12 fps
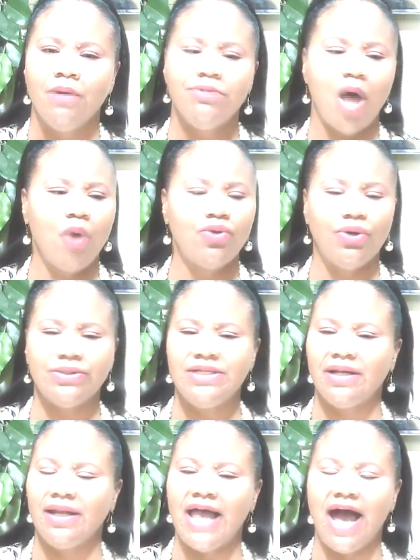Don't look
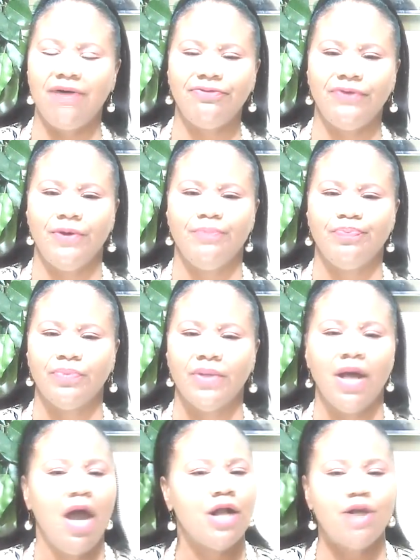to the left.
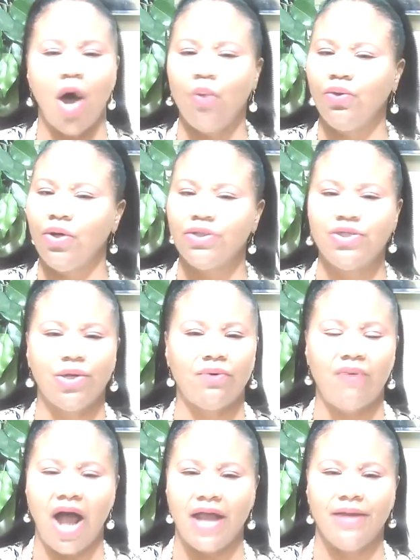Don't look to the
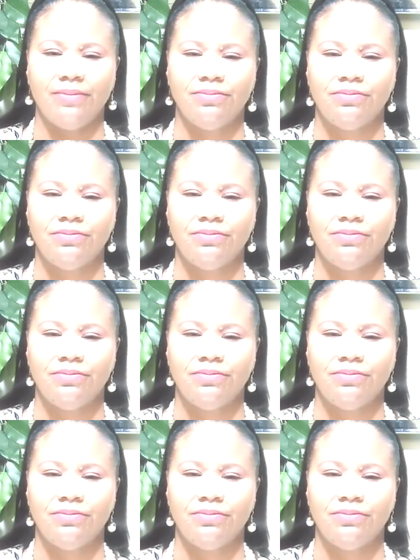right.